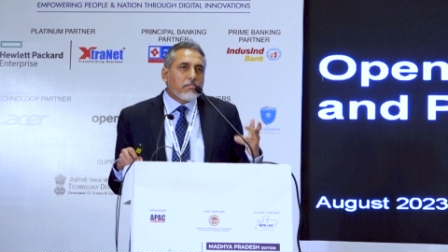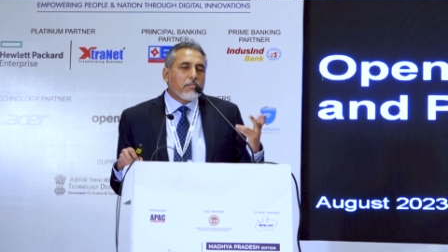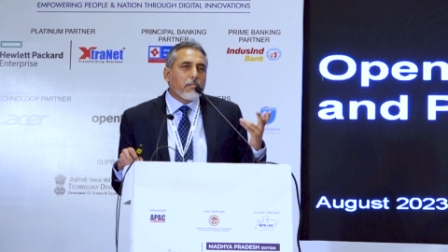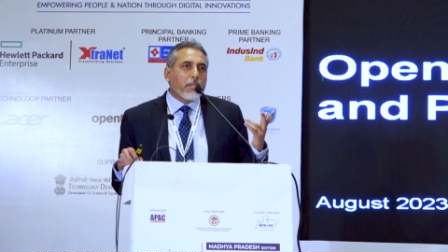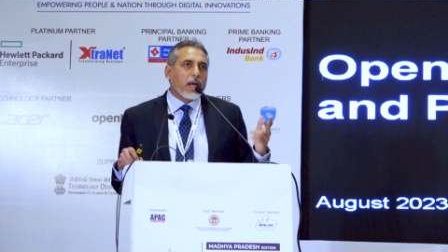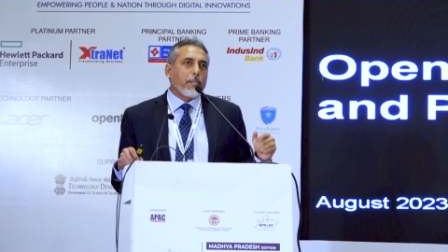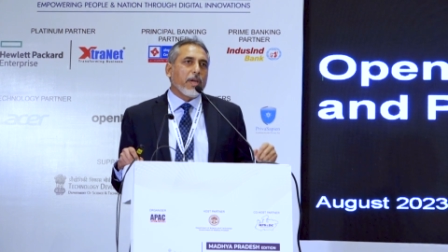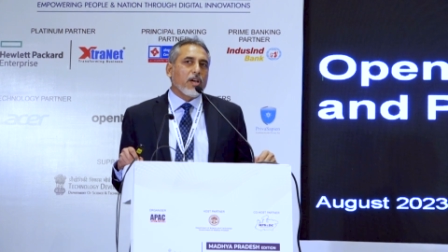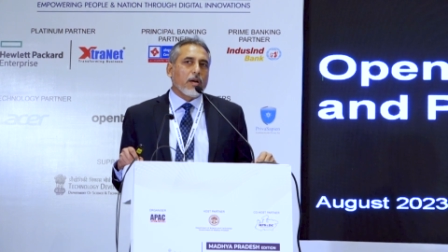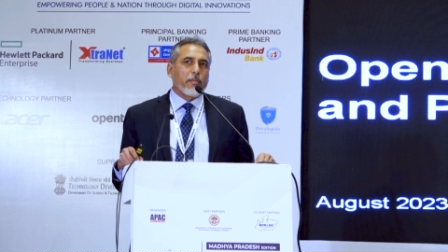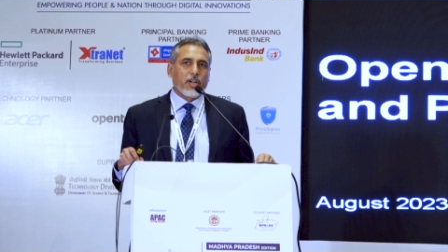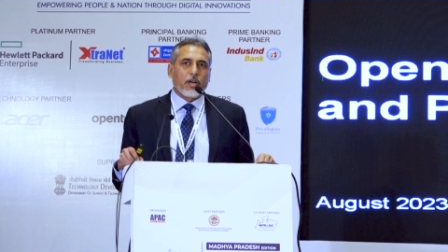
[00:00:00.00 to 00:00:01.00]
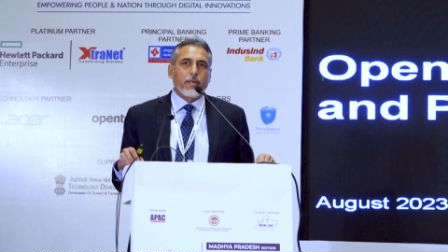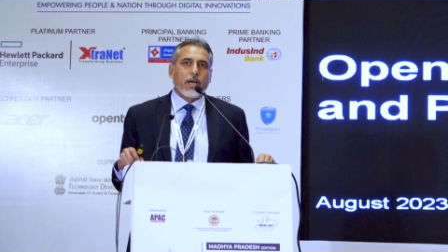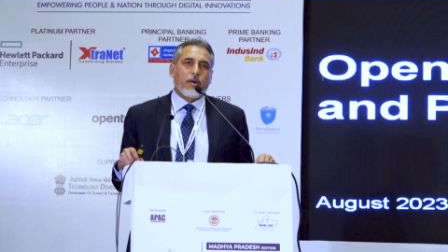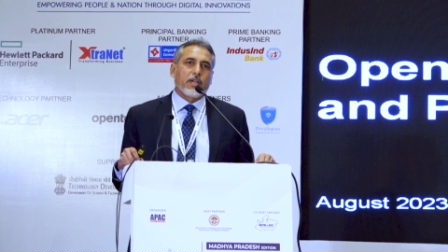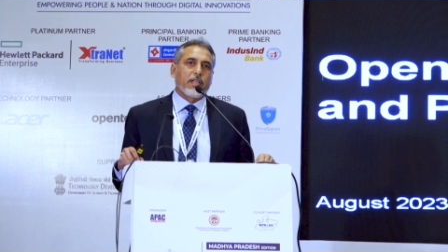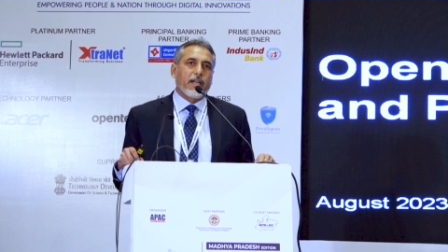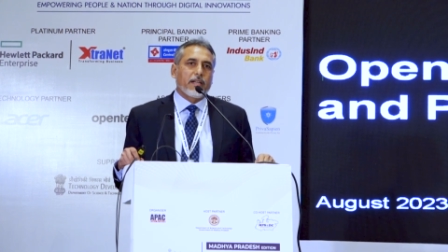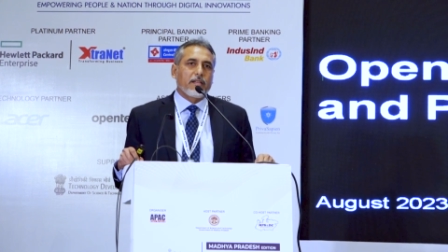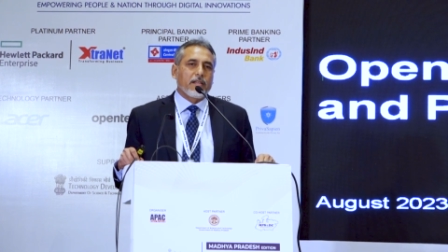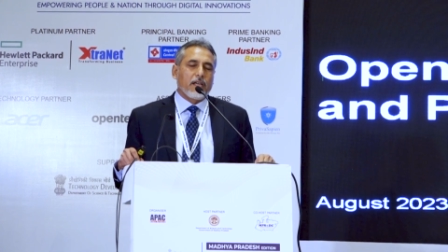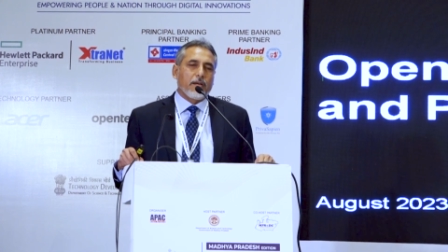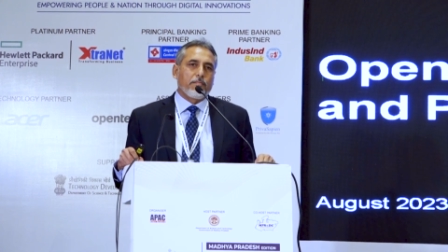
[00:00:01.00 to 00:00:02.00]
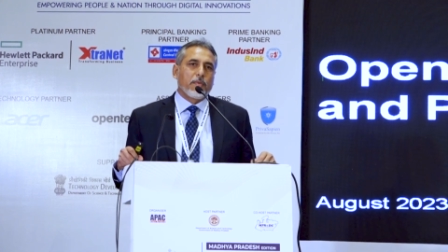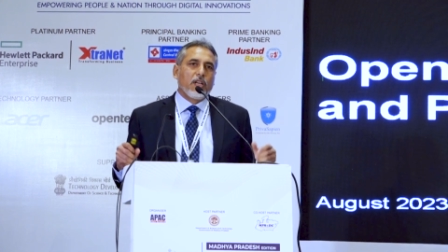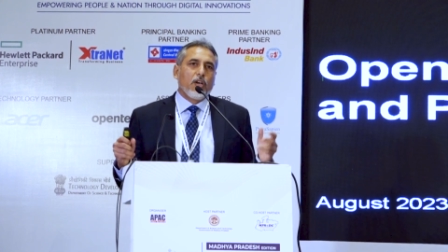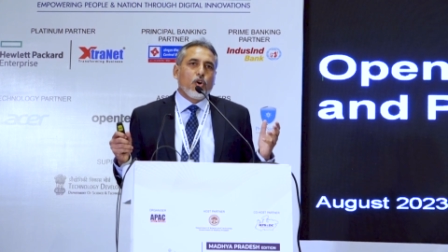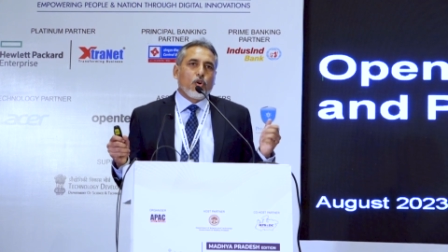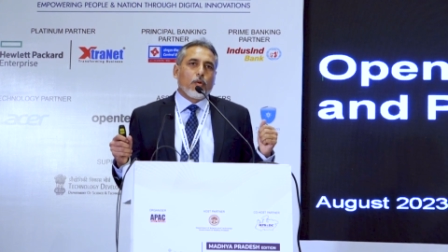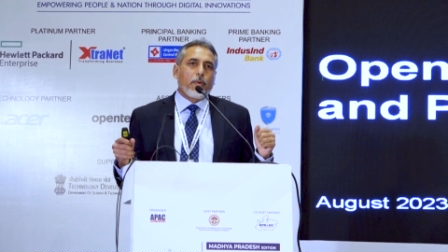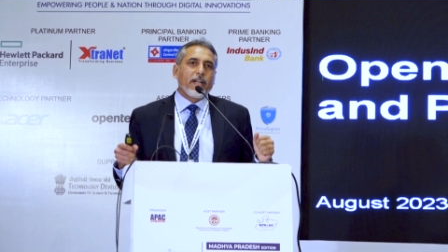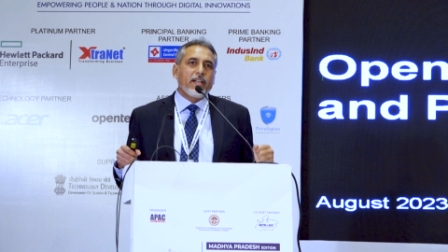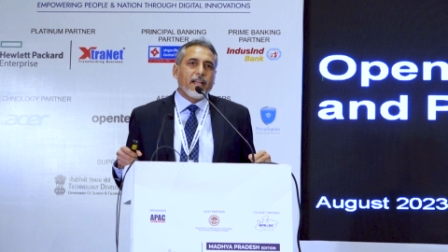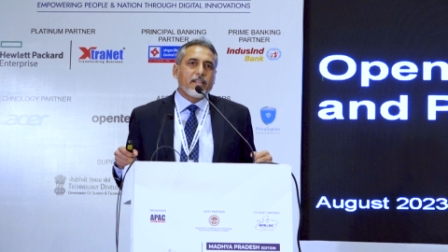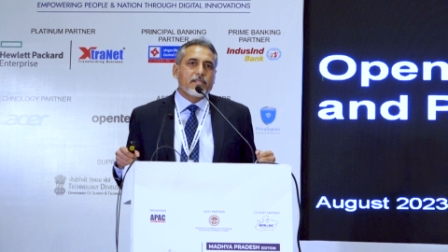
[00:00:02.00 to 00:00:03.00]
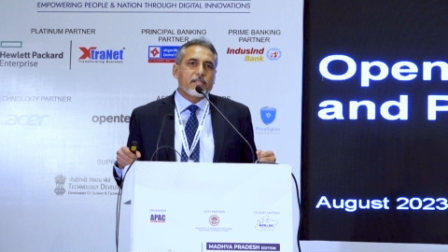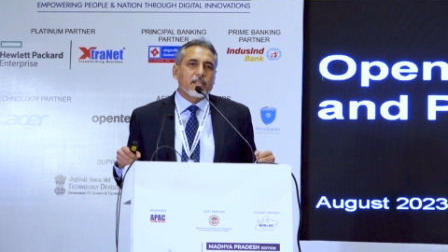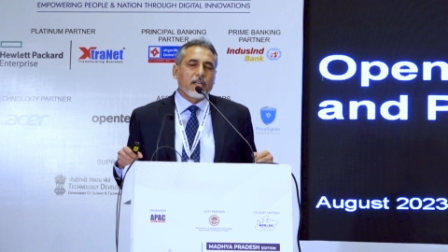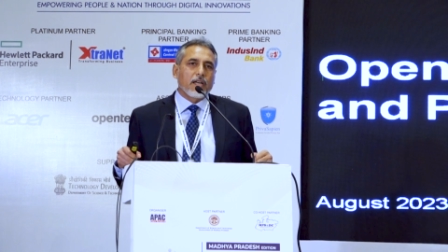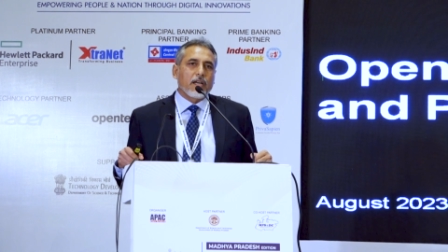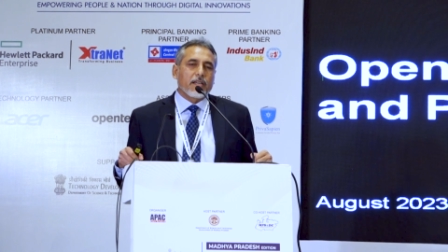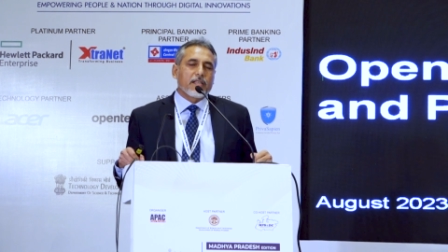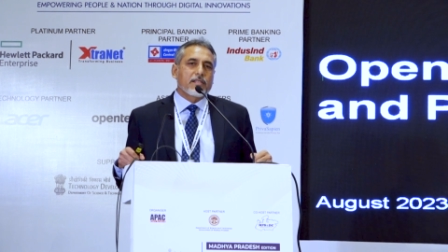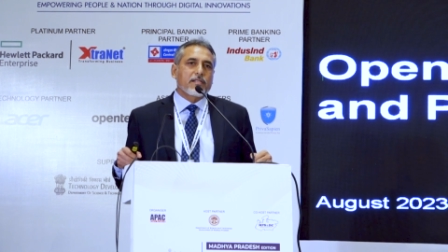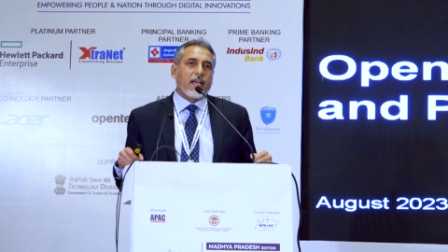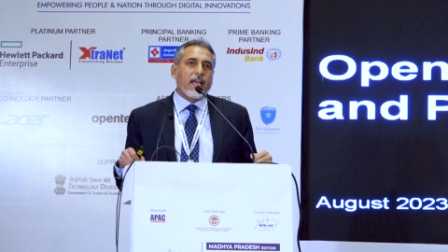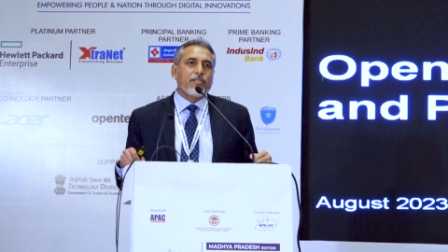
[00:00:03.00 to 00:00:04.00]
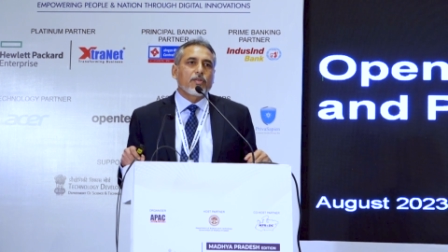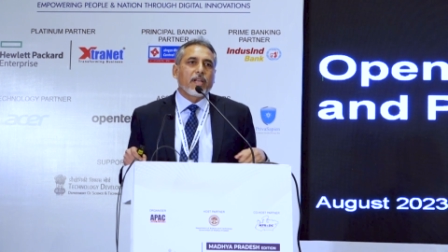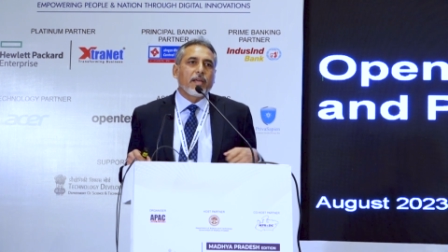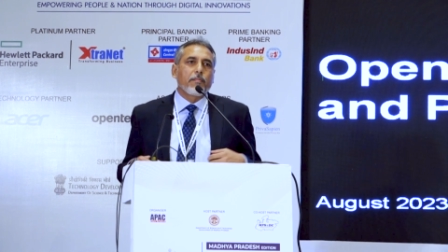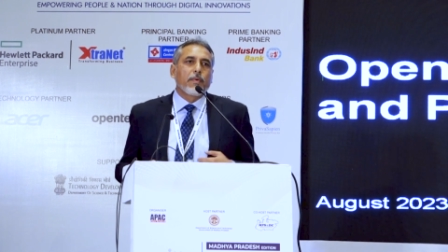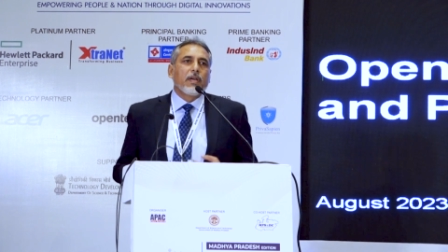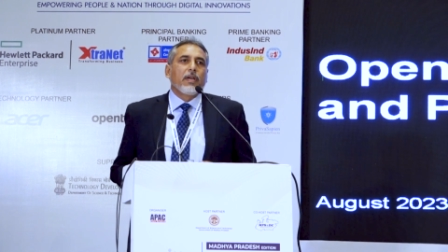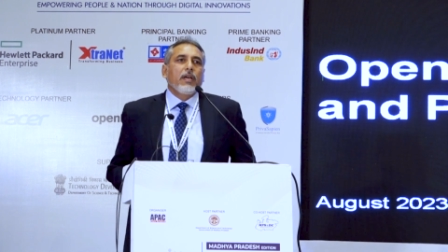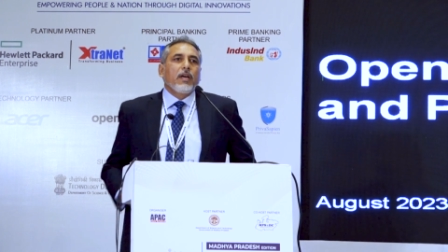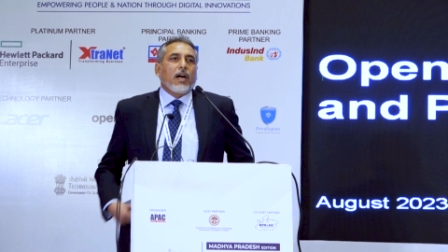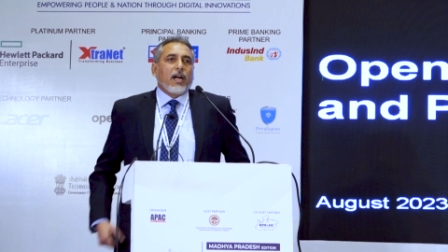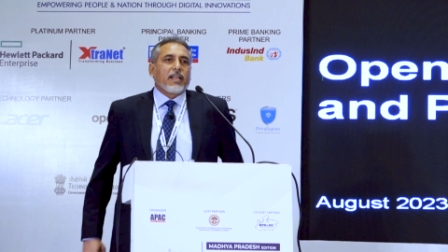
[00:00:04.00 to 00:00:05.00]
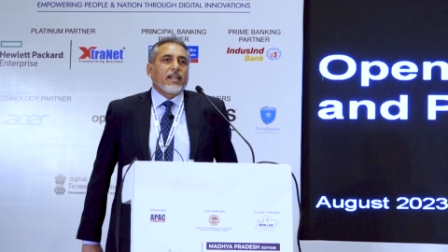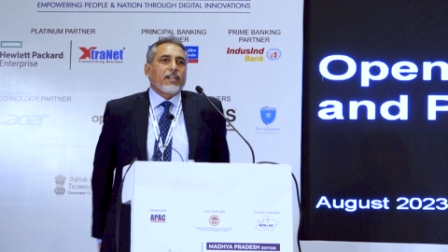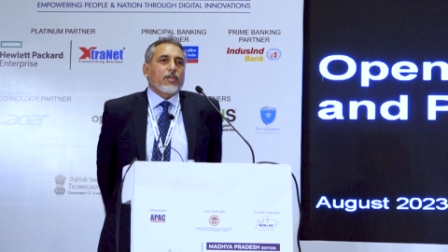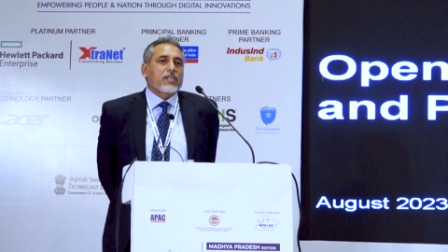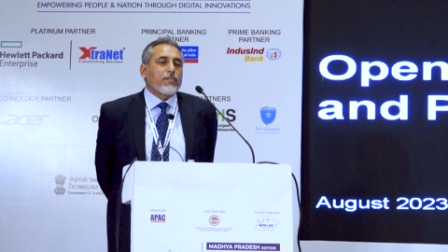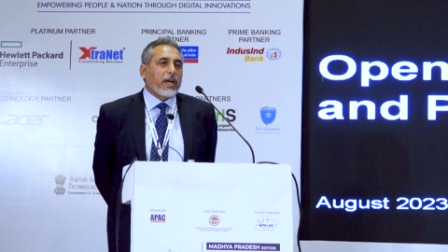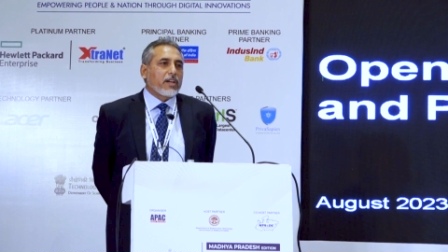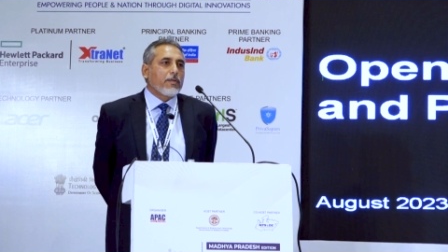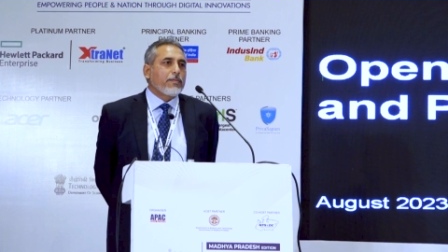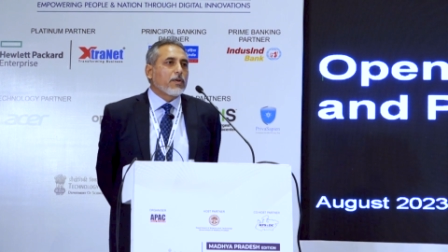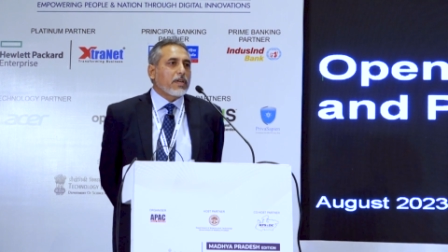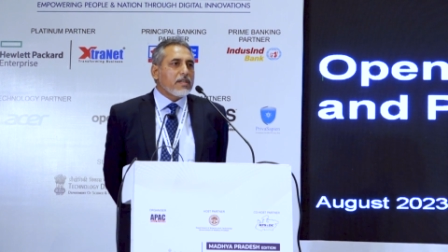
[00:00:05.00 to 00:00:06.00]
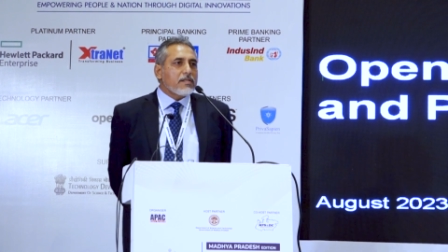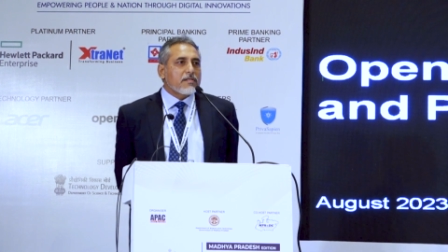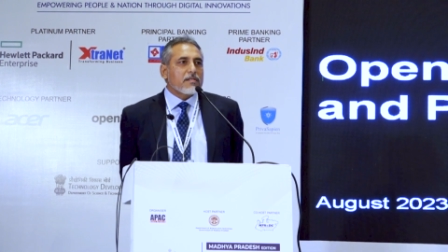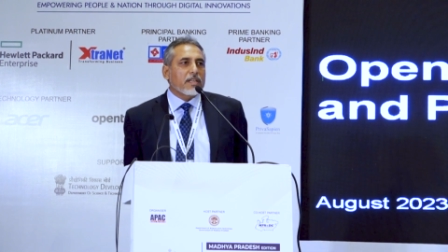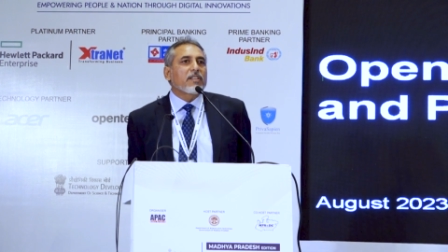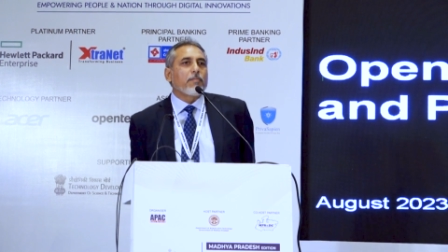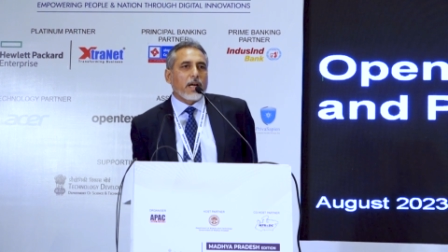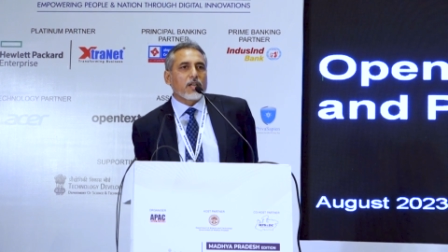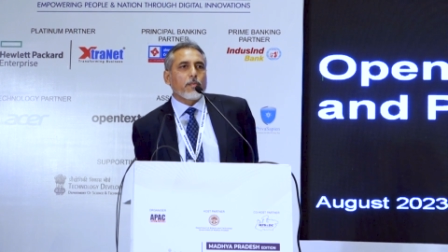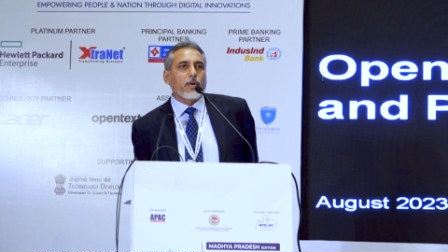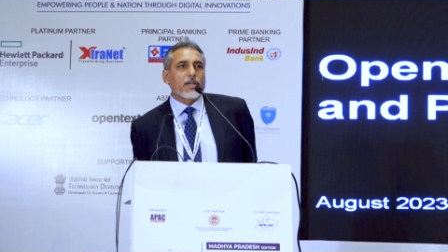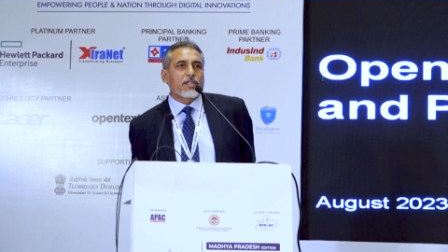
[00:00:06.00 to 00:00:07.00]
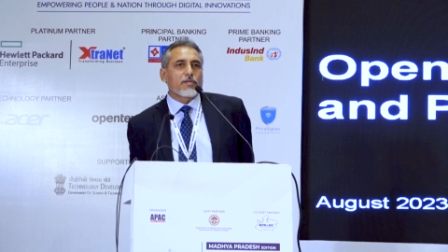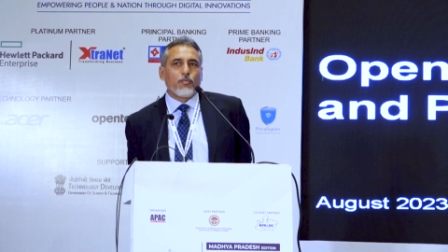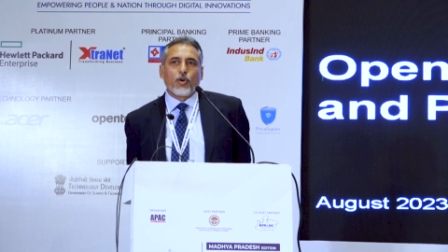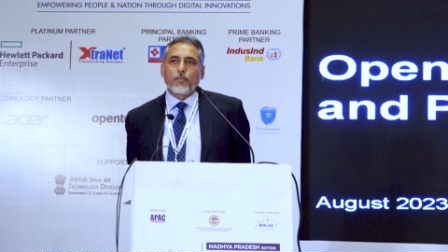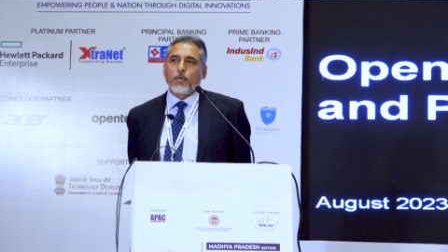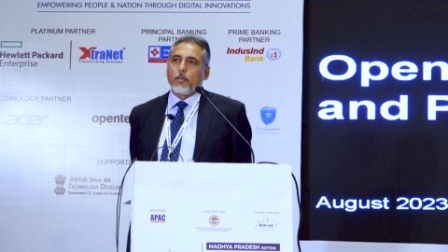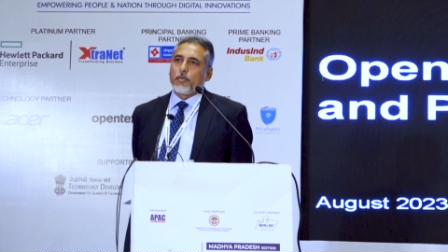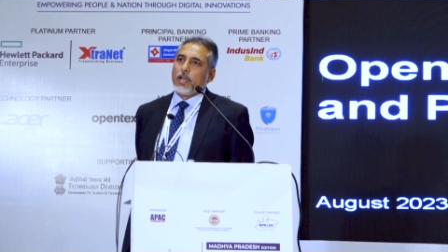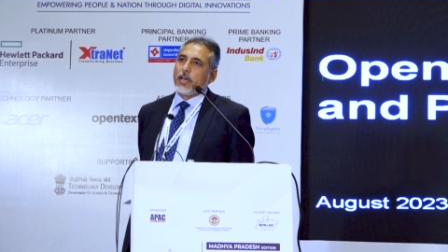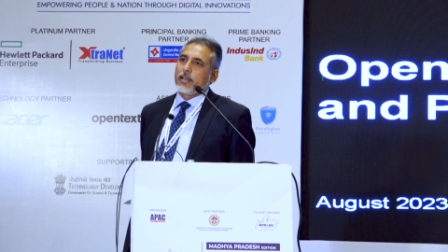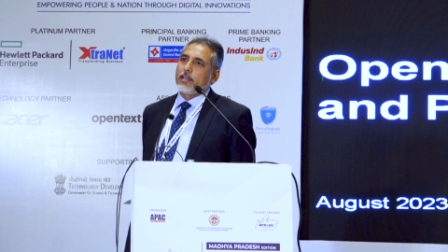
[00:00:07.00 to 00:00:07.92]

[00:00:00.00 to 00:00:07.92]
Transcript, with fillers: may be or may not be aware that uh, open text uh, is actually, earlier it was Micro Focus. I think Micro Focus is more popular